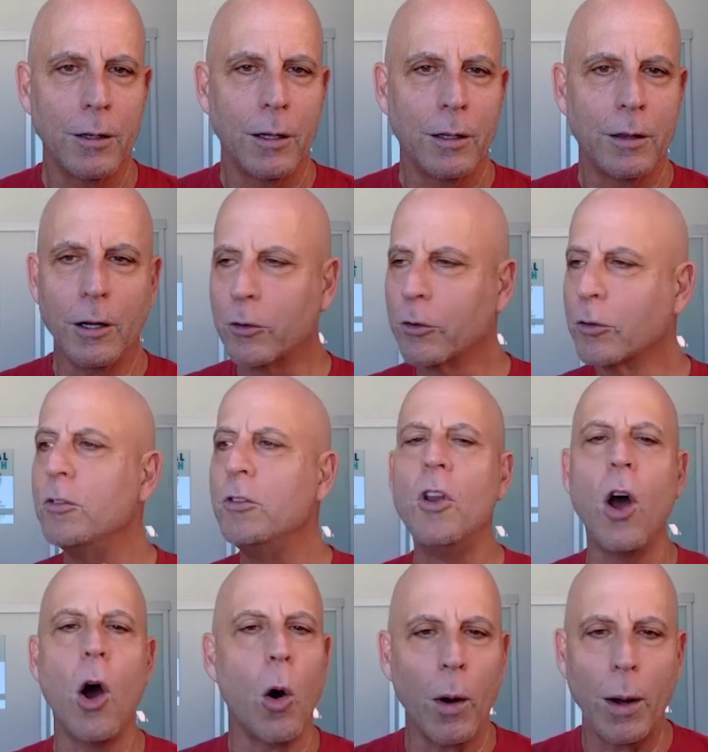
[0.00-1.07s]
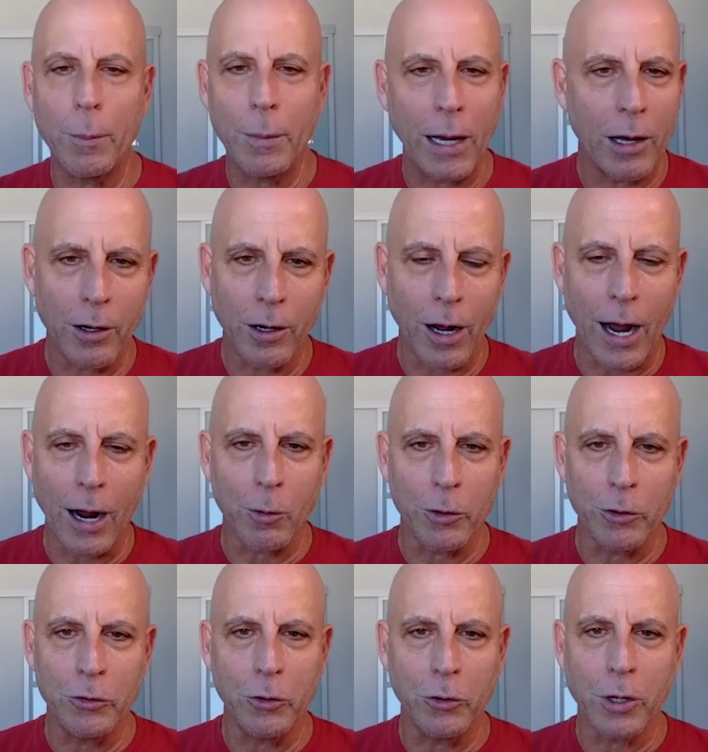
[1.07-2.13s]
There's no amount of
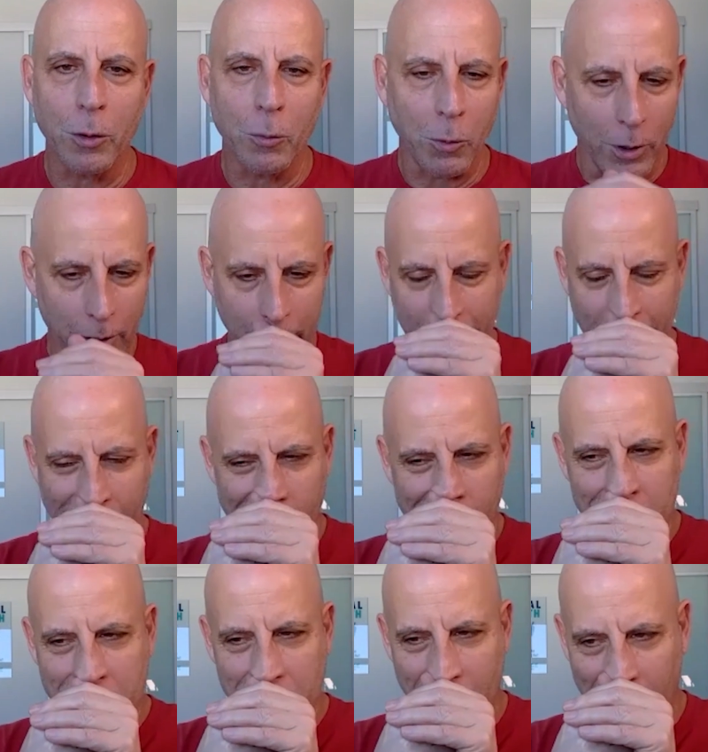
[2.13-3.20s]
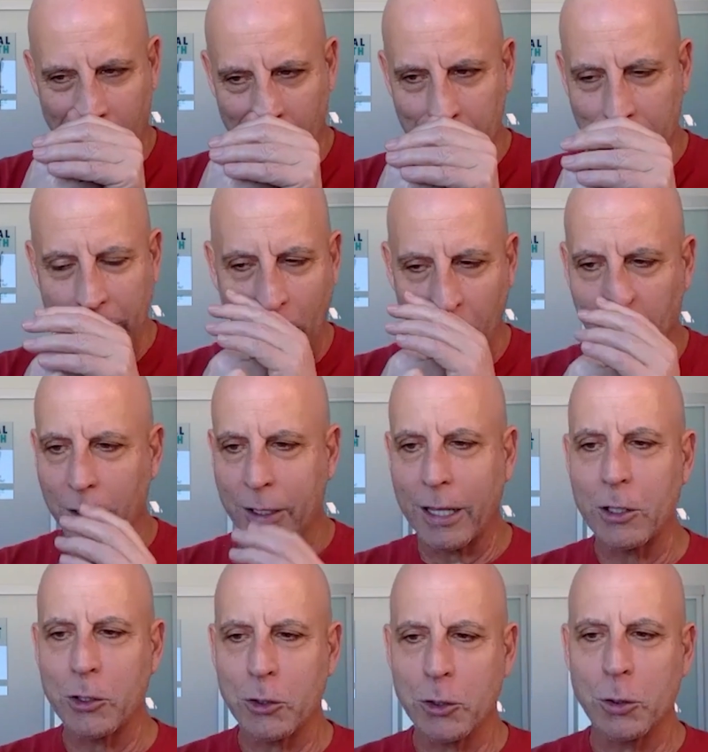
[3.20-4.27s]
hours you can work in any job that will
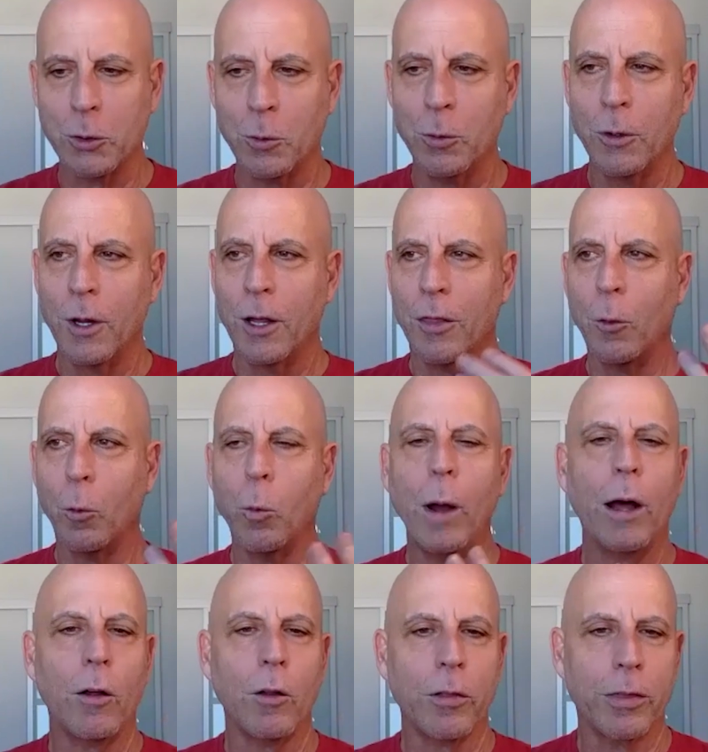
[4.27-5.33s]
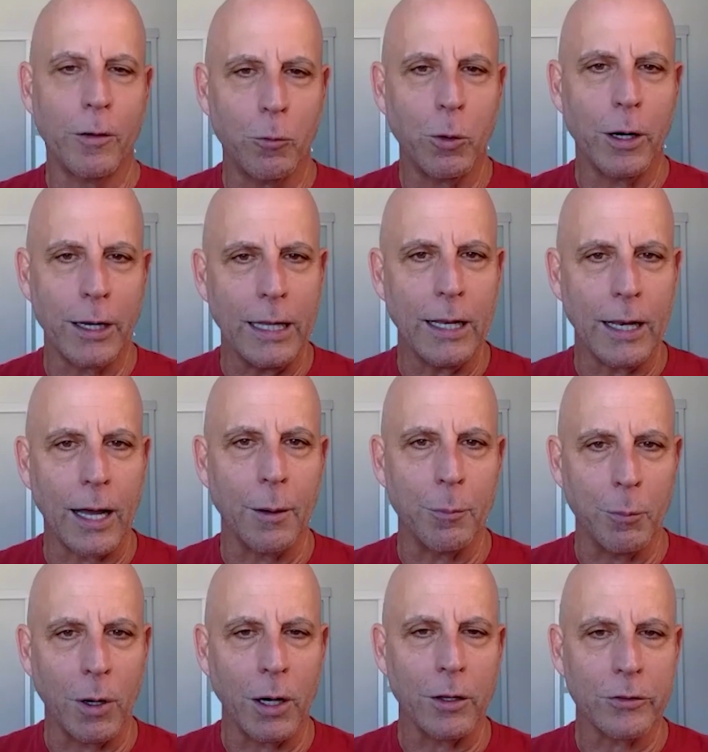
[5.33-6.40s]
get you the wealth of what
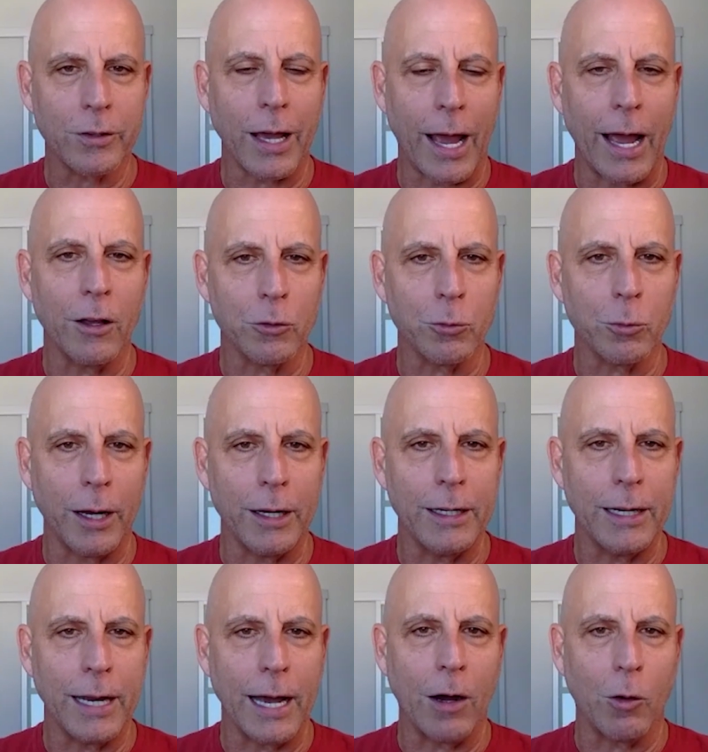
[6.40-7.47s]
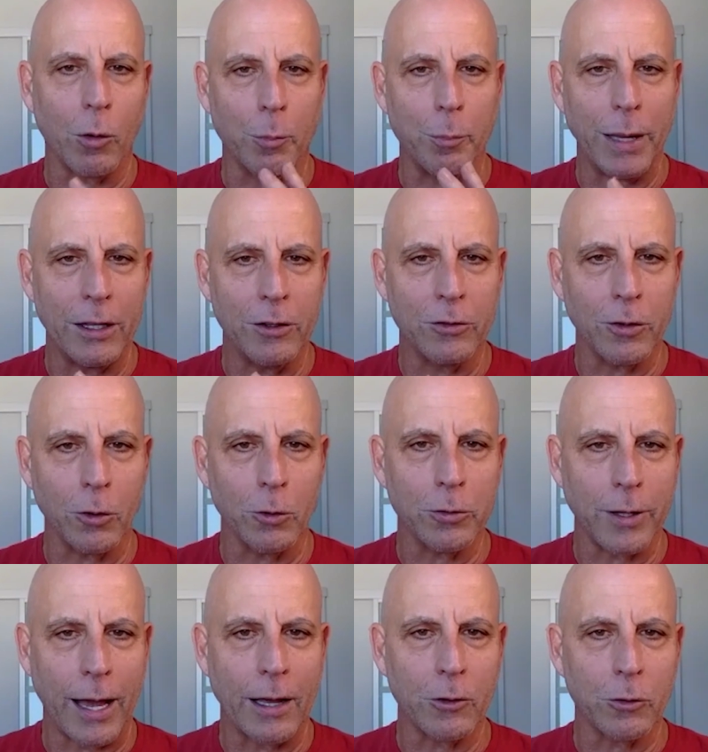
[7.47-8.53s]
Elon Musk has right now, or Bezos
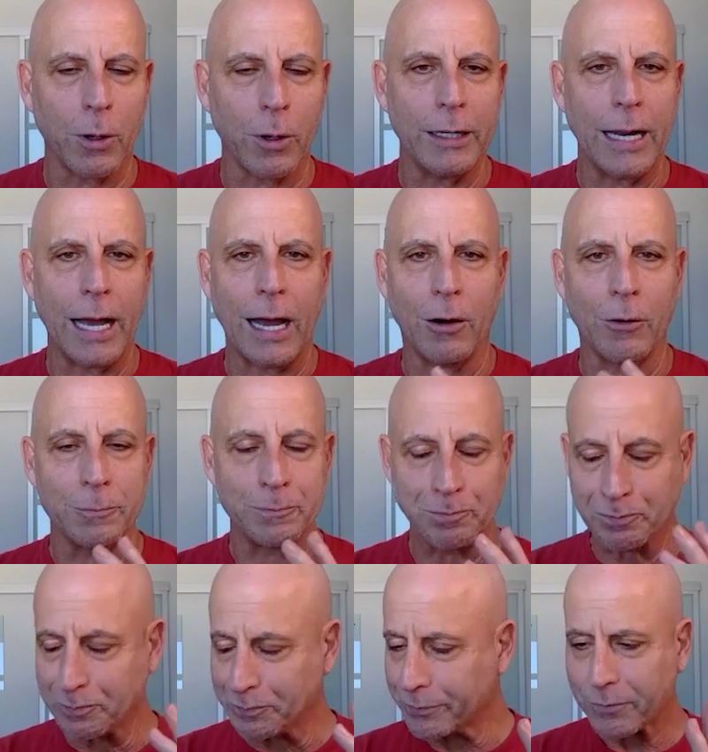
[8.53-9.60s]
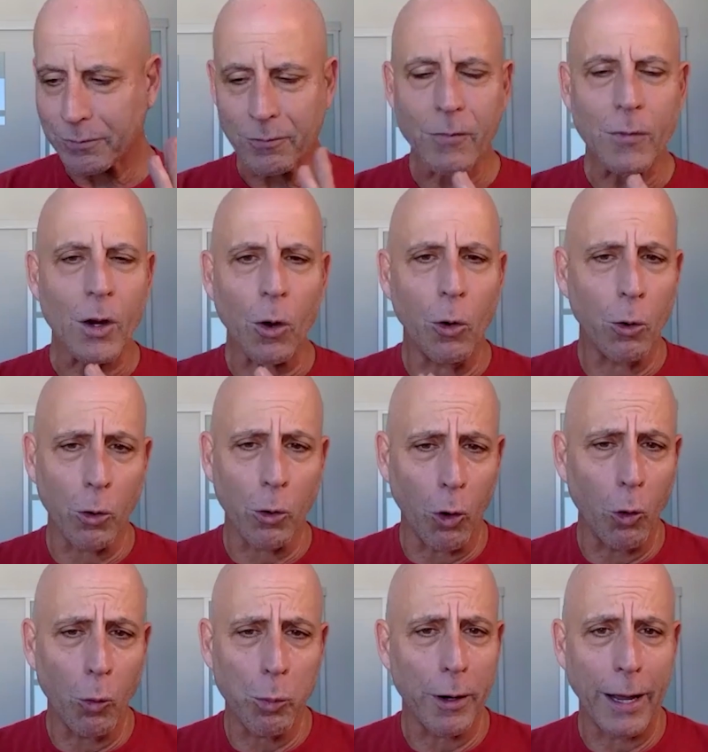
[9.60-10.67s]
has right now, or
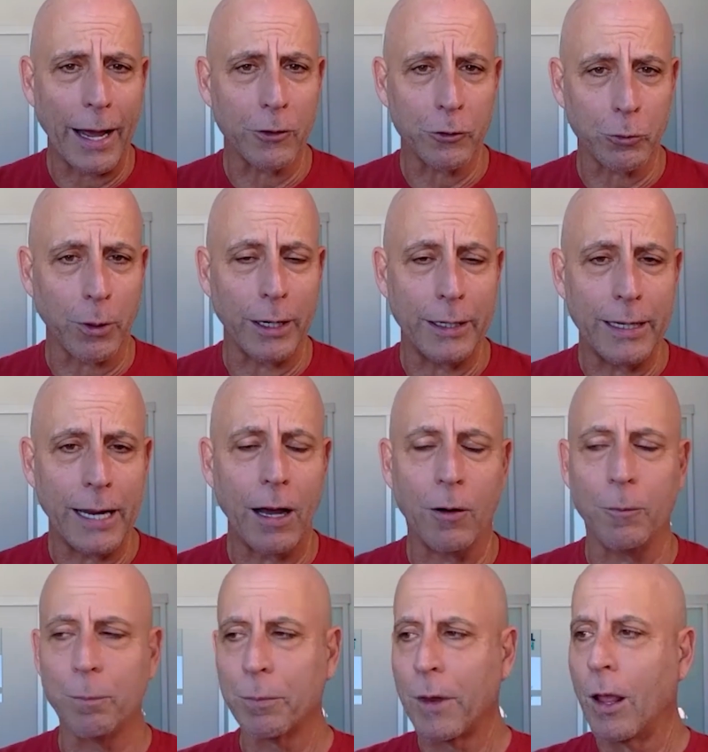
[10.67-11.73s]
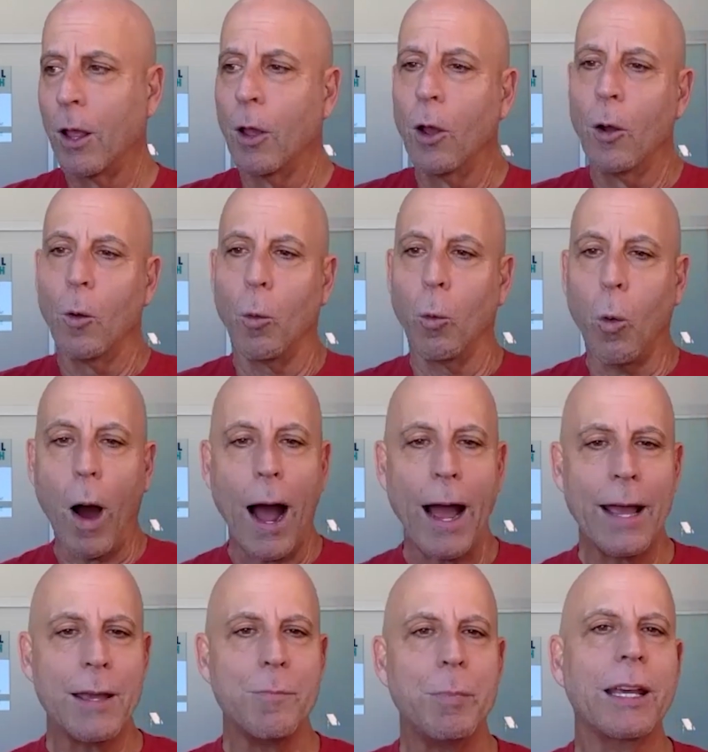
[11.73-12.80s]
Oprah has right now. Why?